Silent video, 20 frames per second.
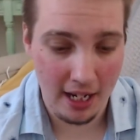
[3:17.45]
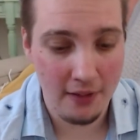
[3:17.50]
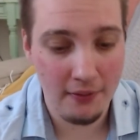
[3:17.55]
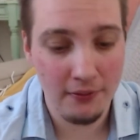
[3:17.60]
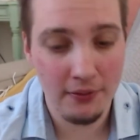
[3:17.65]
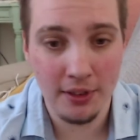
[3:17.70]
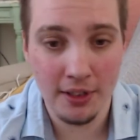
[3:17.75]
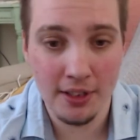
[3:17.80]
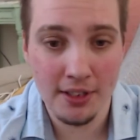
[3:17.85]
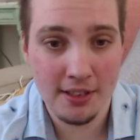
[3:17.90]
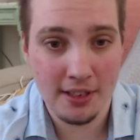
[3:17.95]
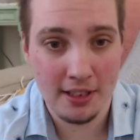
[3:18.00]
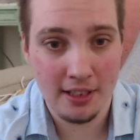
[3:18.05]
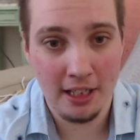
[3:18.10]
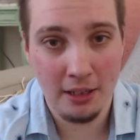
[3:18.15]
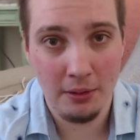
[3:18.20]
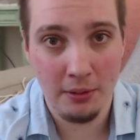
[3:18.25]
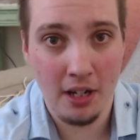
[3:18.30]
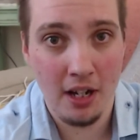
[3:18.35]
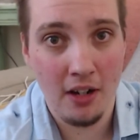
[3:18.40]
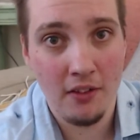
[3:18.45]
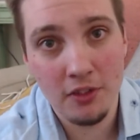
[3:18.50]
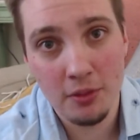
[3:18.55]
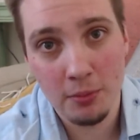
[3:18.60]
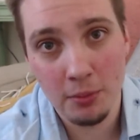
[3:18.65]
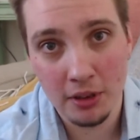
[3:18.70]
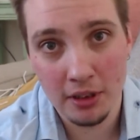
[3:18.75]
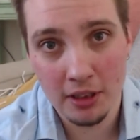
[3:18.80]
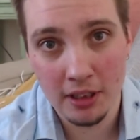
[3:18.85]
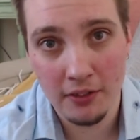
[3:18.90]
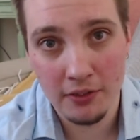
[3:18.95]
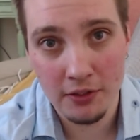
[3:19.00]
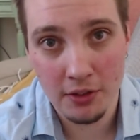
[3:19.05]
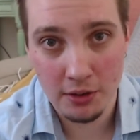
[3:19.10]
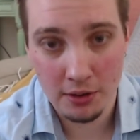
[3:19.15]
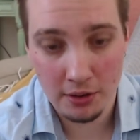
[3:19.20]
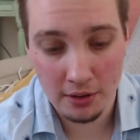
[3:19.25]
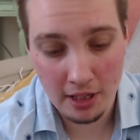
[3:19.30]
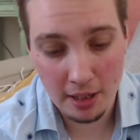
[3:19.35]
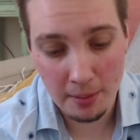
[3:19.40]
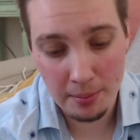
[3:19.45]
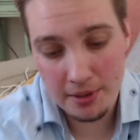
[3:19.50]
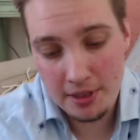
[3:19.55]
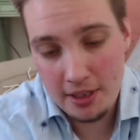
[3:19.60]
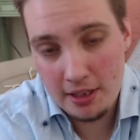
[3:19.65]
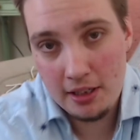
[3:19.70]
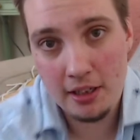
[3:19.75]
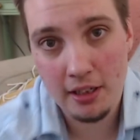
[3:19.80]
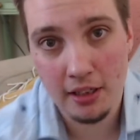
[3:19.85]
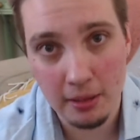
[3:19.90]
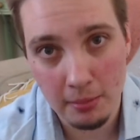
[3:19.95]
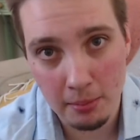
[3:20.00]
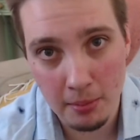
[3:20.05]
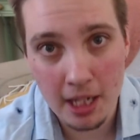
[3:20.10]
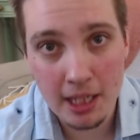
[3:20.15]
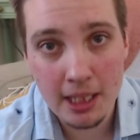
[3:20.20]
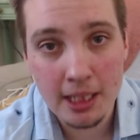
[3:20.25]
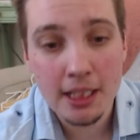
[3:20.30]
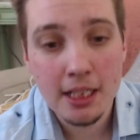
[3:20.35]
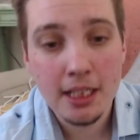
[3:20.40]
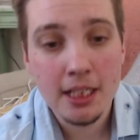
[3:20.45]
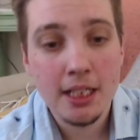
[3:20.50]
envious that they were comfortable enough to do that, particularly men